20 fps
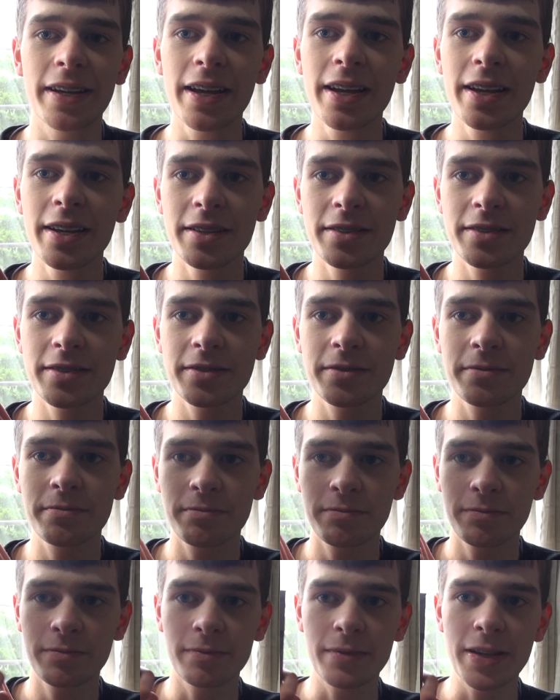it,
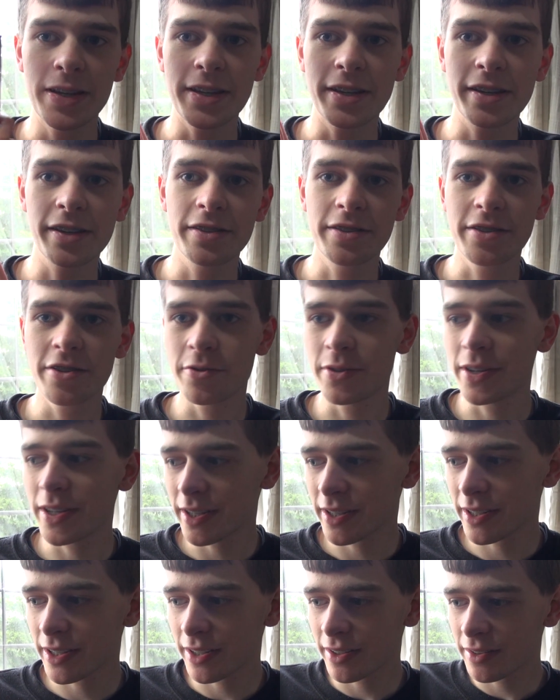making and
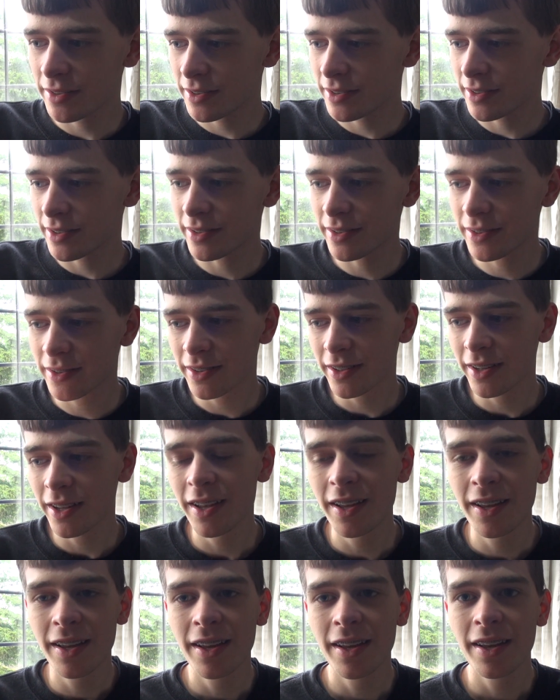doing, and
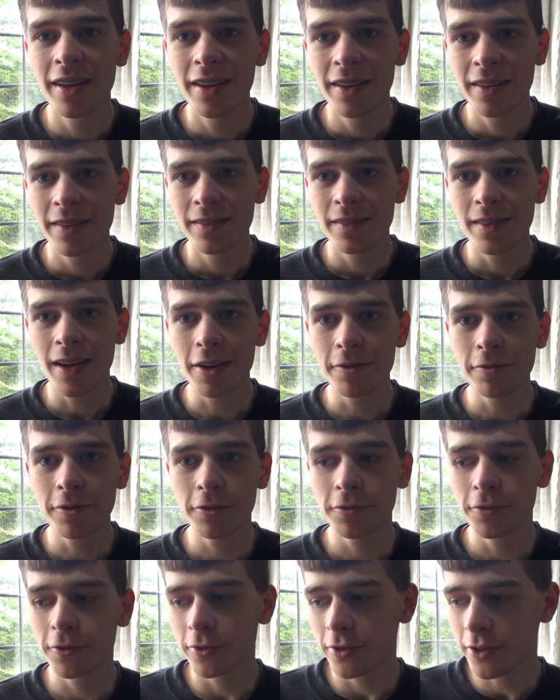have the
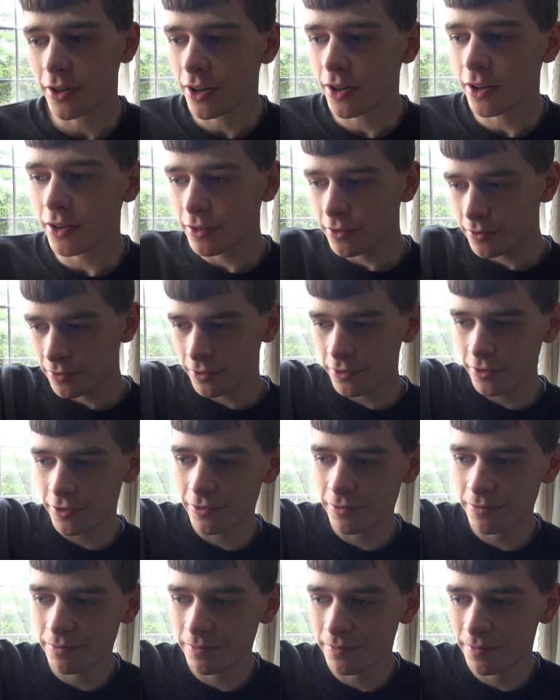fun
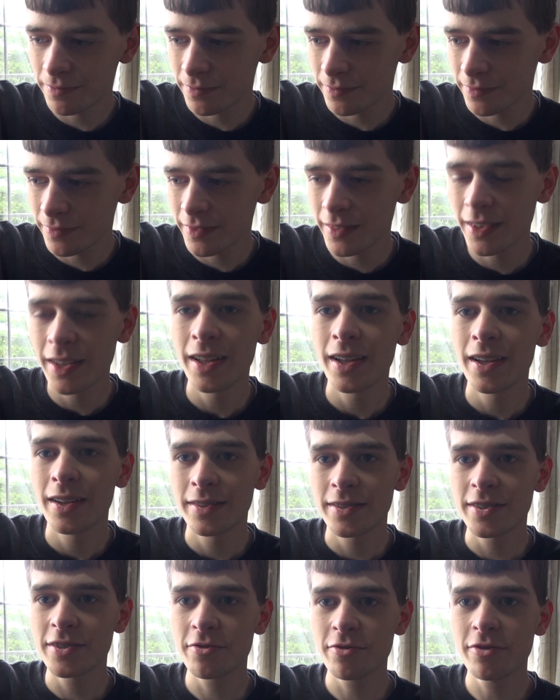of
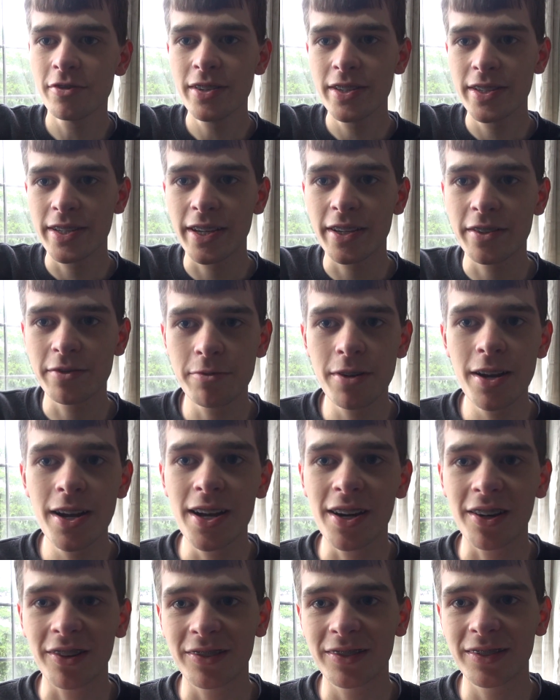destroying it as
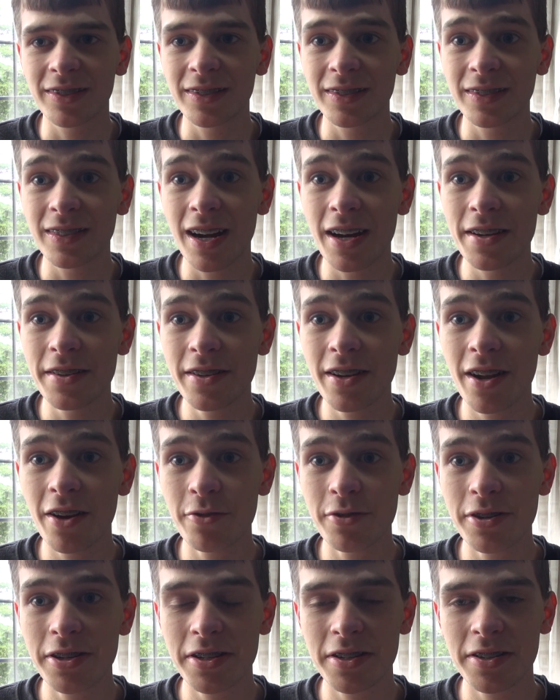well, and
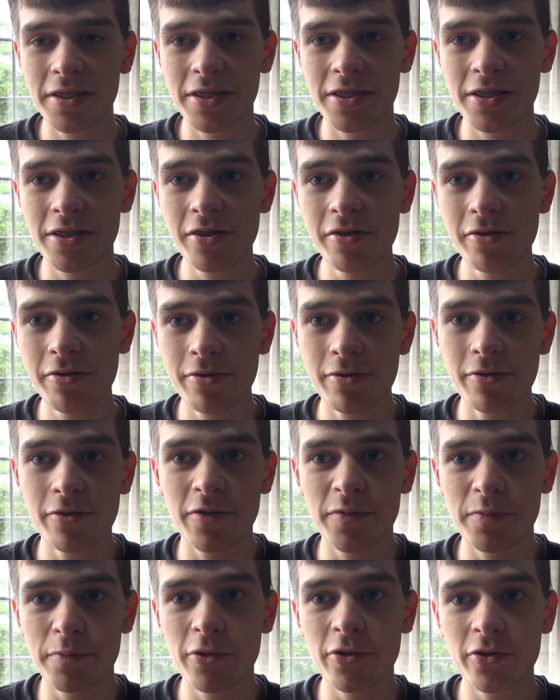knowing
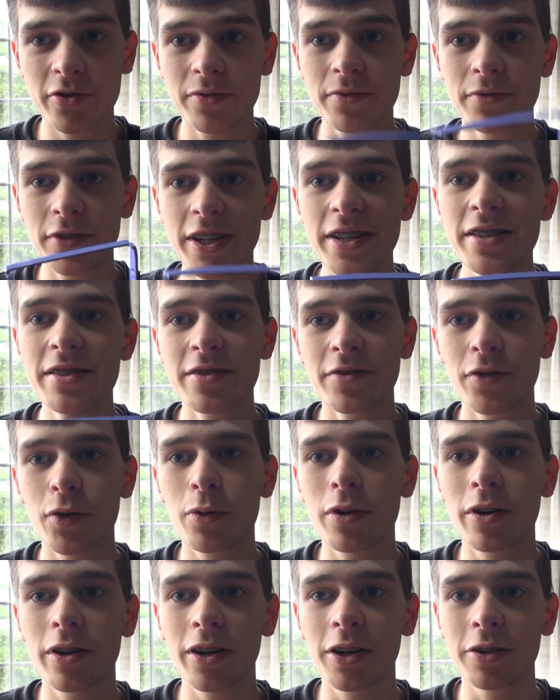you've put something into the
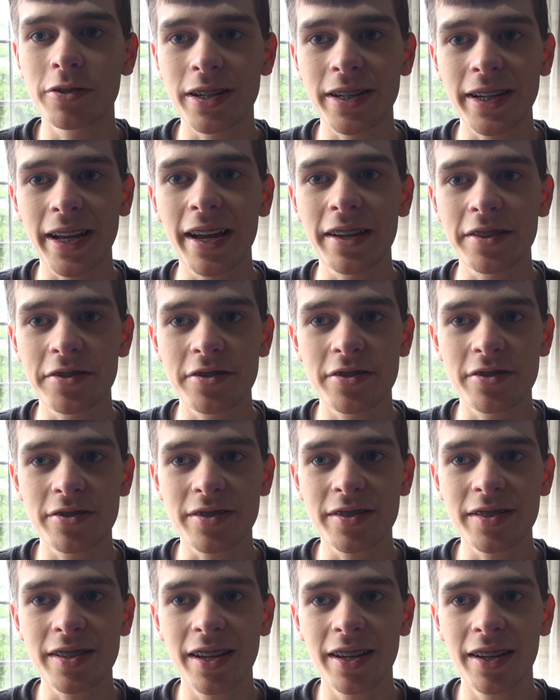world, I guess you
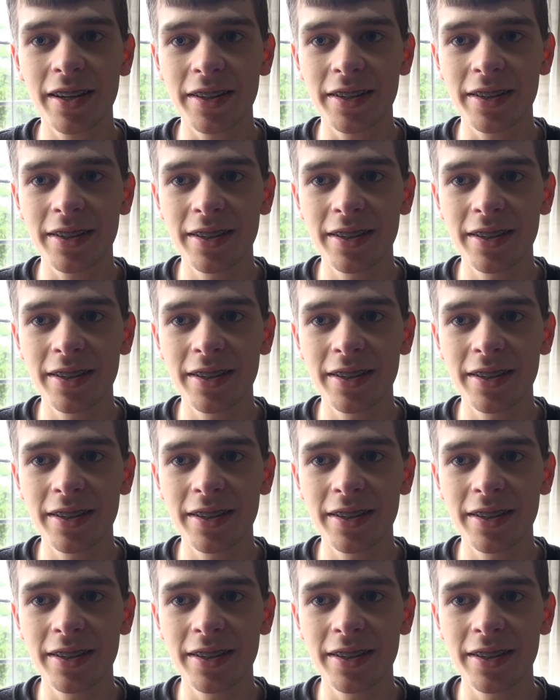could say.